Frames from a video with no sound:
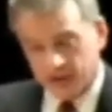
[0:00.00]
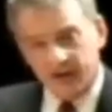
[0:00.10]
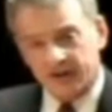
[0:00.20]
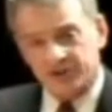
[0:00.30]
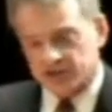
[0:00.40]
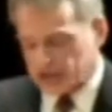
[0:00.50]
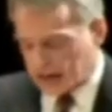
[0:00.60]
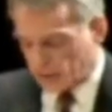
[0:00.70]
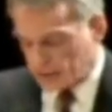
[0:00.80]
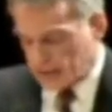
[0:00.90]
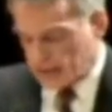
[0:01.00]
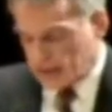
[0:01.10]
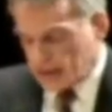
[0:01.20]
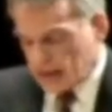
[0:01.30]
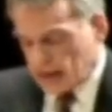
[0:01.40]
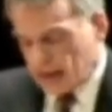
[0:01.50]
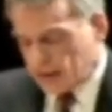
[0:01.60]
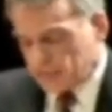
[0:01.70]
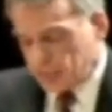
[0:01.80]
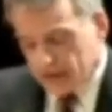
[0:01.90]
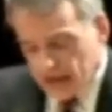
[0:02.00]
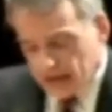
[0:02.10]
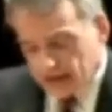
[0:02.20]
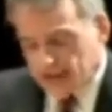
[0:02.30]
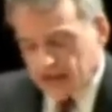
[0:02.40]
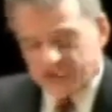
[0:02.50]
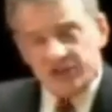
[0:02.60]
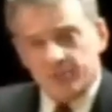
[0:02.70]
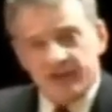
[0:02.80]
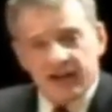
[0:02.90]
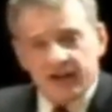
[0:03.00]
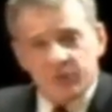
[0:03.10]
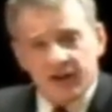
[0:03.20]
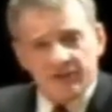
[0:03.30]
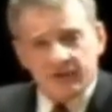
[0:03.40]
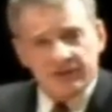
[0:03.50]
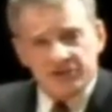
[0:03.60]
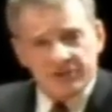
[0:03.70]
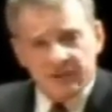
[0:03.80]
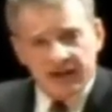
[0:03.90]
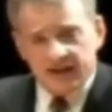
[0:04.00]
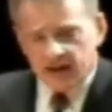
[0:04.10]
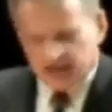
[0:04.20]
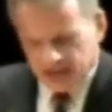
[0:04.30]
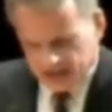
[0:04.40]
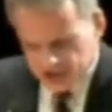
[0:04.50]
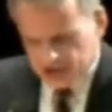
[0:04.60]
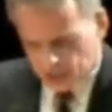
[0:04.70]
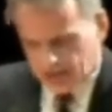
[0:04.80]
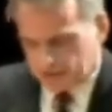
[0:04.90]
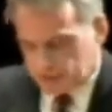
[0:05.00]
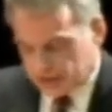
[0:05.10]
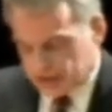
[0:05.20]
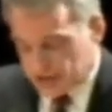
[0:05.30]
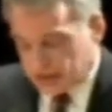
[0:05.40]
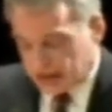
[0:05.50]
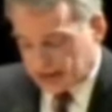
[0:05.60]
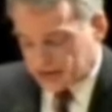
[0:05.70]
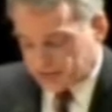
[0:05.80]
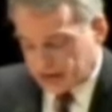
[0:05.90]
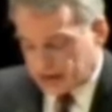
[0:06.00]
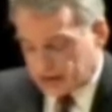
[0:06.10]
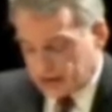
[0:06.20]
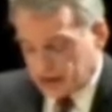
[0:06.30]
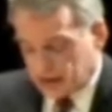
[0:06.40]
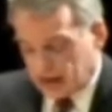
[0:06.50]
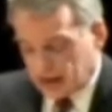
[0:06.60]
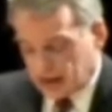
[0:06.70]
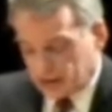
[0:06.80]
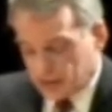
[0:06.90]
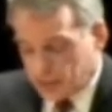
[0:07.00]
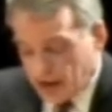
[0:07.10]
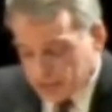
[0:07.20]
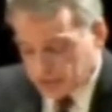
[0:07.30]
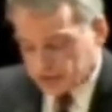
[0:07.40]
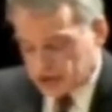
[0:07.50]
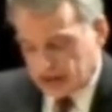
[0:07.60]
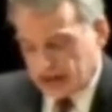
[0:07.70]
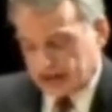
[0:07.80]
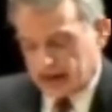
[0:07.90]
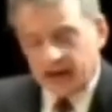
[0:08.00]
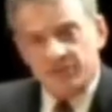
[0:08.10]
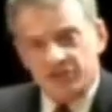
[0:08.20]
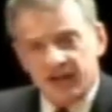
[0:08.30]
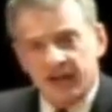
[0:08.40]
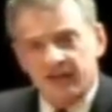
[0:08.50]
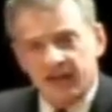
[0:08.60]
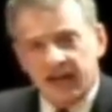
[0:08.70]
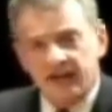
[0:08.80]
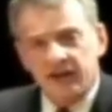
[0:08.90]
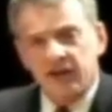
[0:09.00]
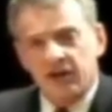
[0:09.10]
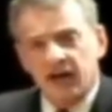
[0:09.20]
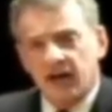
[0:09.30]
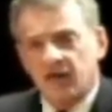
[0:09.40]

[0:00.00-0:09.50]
in the American South. But again, that's simply not irrelevant because that isn't relevant because I'm not defending the Bible tonight. I'm saying that